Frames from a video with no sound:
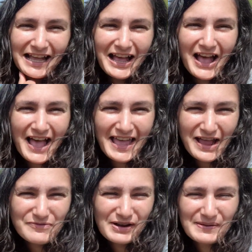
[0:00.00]
Hi
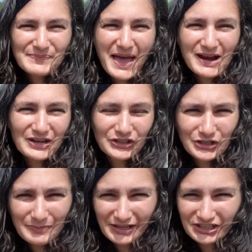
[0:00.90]
and welcome back
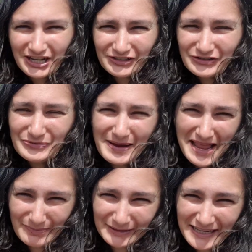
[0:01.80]
to my channel. My
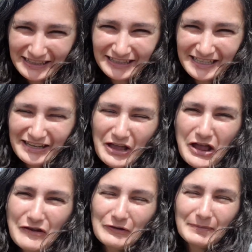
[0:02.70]
name's Natalie
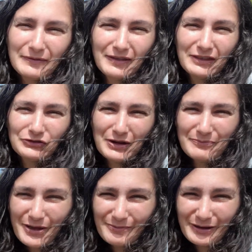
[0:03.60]
from Living the Dream
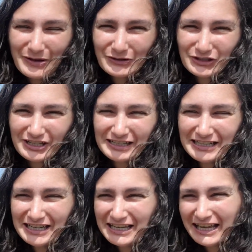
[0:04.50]
Permaculture,
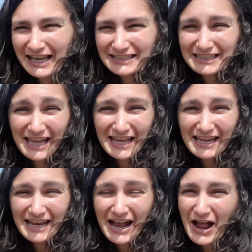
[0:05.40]
and
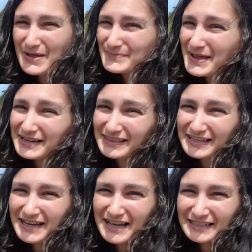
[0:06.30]
today I'm back in the
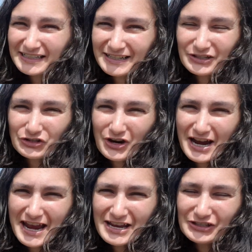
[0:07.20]
garden
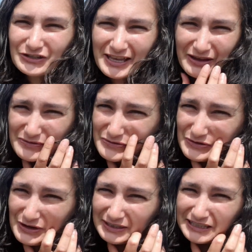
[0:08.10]
trying to get all
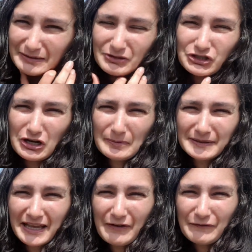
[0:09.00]
those summer
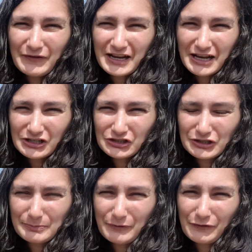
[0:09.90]
jobs
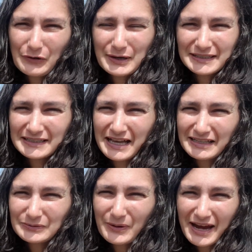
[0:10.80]
finished before it
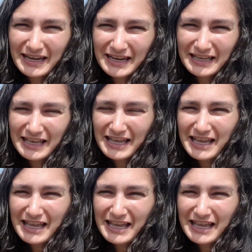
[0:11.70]
starts raining